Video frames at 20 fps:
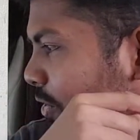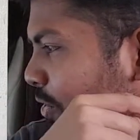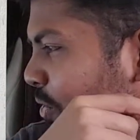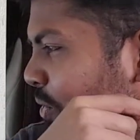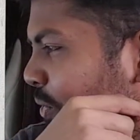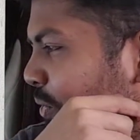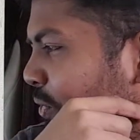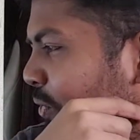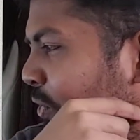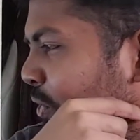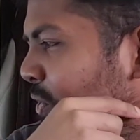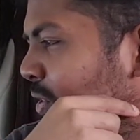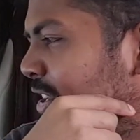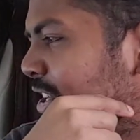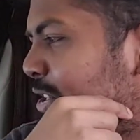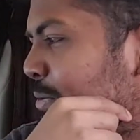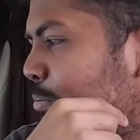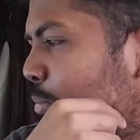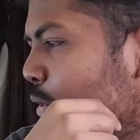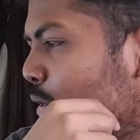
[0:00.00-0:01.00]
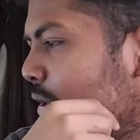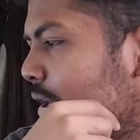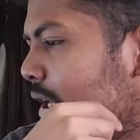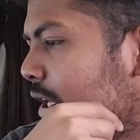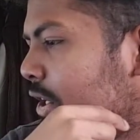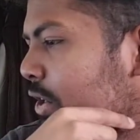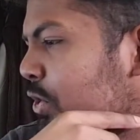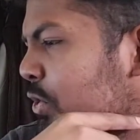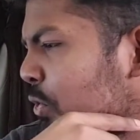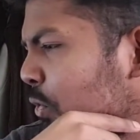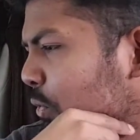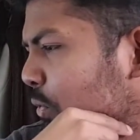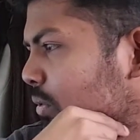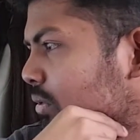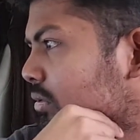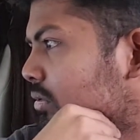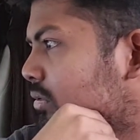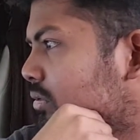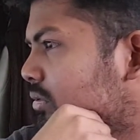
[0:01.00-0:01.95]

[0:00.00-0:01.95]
you foolish boy. You.